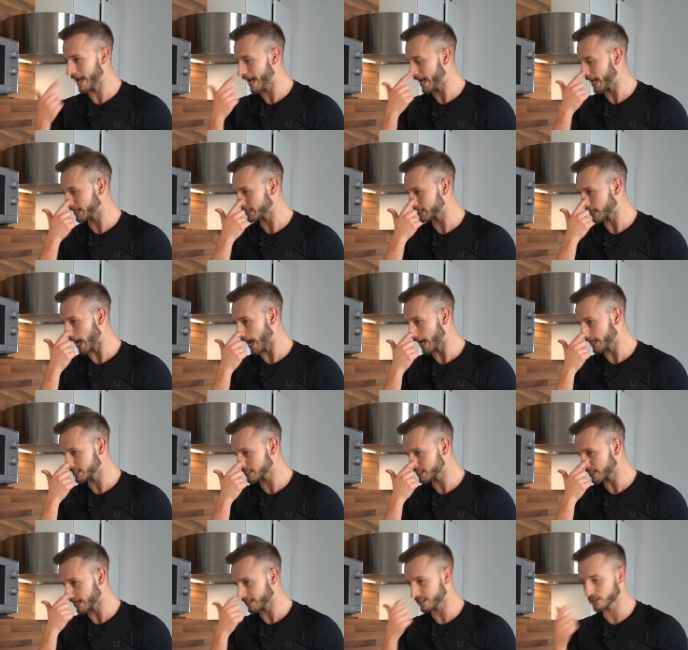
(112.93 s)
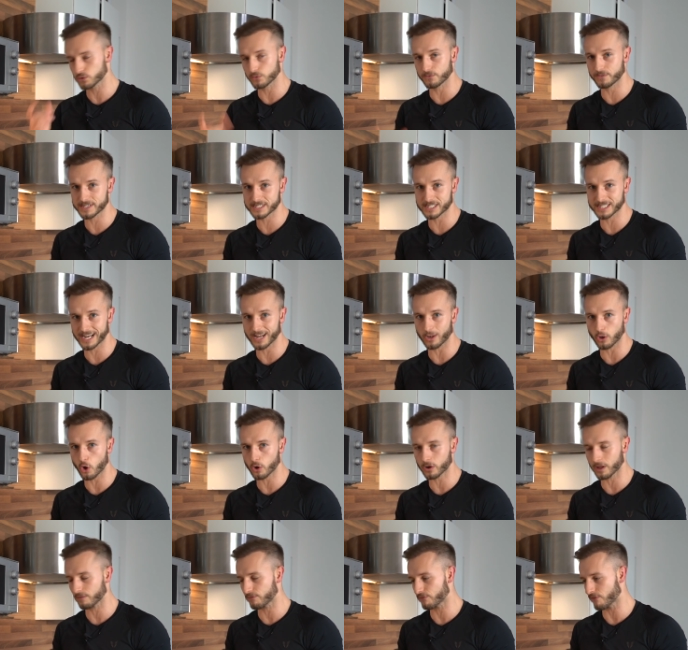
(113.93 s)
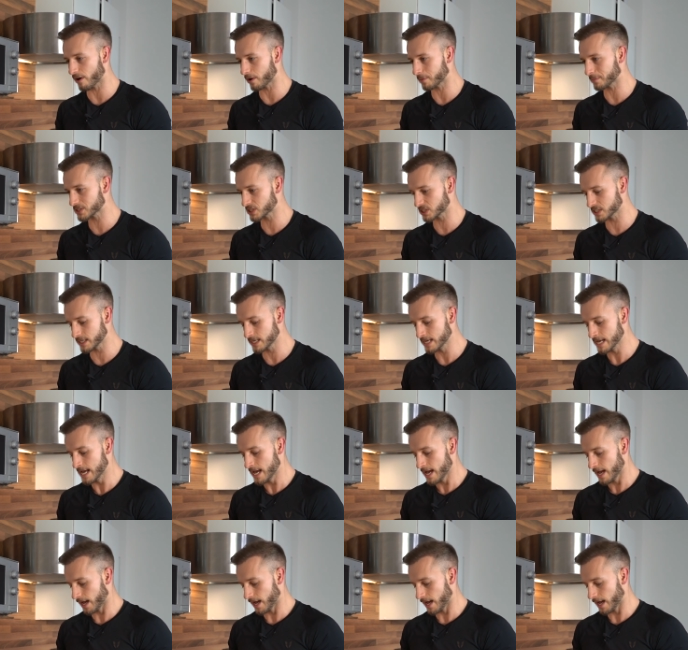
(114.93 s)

and I decided to visit a local pharmacy